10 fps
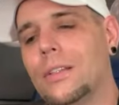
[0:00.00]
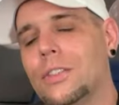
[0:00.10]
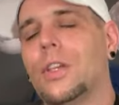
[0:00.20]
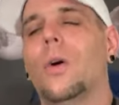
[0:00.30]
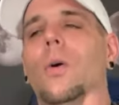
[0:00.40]

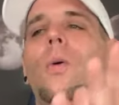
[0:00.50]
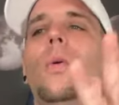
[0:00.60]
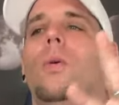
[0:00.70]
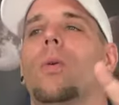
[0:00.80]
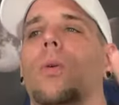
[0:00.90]

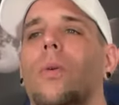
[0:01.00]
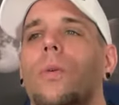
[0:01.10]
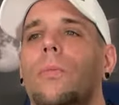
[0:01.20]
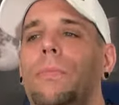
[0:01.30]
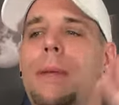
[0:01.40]
So,
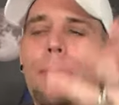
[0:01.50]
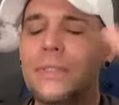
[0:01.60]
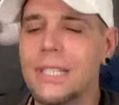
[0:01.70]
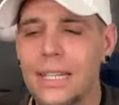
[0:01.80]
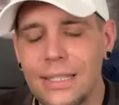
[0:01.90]
people
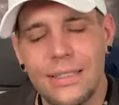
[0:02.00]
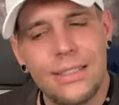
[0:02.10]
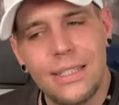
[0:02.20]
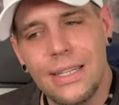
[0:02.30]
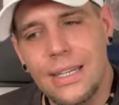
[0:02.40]
tend
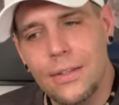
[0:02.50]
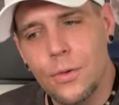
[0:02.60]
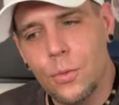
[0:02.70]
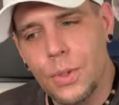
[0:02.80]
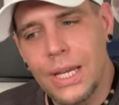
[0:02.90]
to
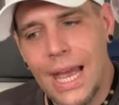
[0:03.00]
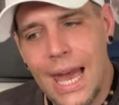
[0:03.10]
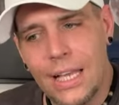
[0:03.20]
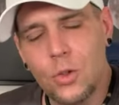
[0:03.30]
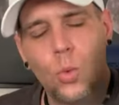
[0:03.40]
either
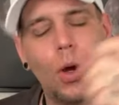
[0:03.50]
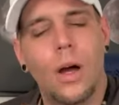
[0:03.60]
react